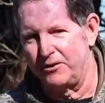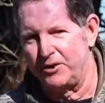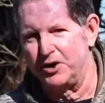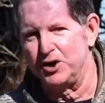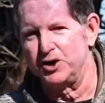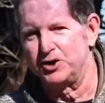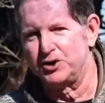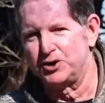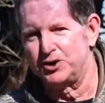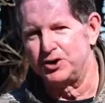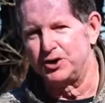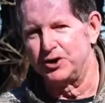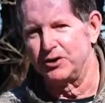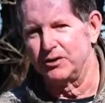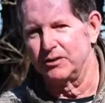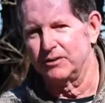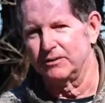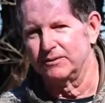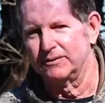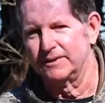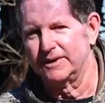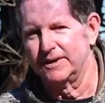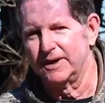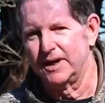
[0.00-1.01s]
this year.
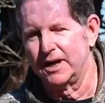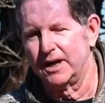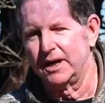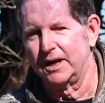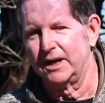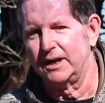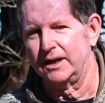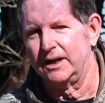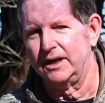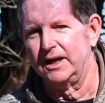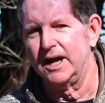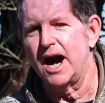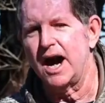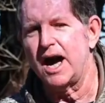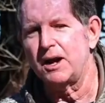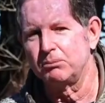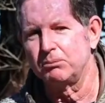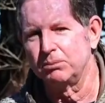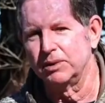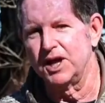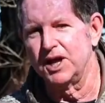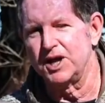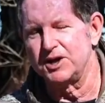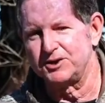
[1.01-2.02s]
God
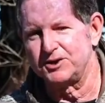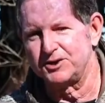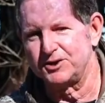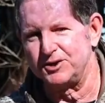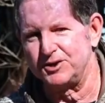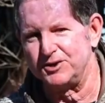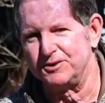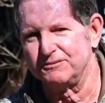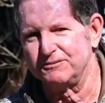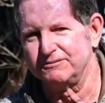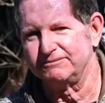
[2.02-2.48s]
bless you.